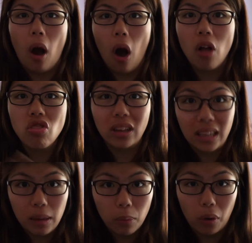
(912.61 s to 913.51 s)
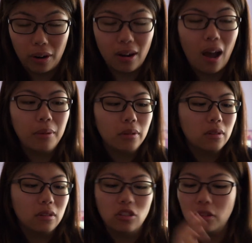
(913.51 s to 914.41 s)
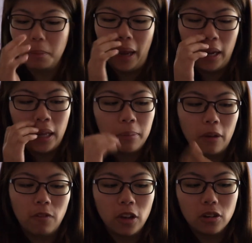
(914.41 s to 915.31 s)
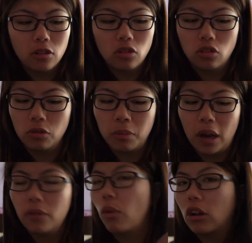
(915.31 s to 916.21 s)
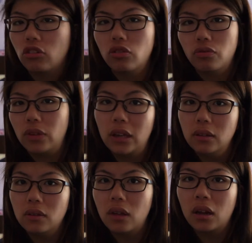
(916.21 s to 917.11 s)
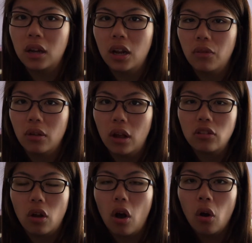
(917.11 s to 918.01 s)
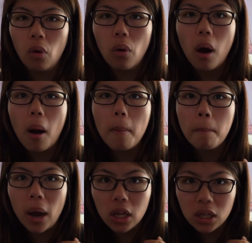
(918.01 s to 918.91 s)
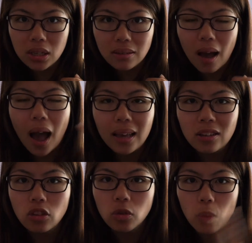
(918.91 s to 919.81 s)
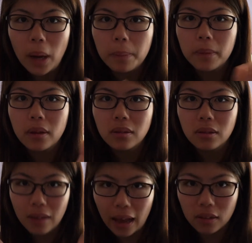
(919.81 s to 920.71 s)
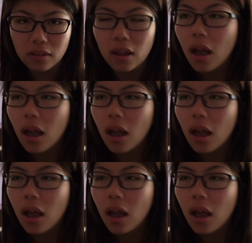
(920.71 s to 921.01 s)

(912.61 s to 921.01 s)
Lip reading: on the keyboard. I was just panning my fingers through my watch face, and then I realized, oh my goodness, I can swipe to text.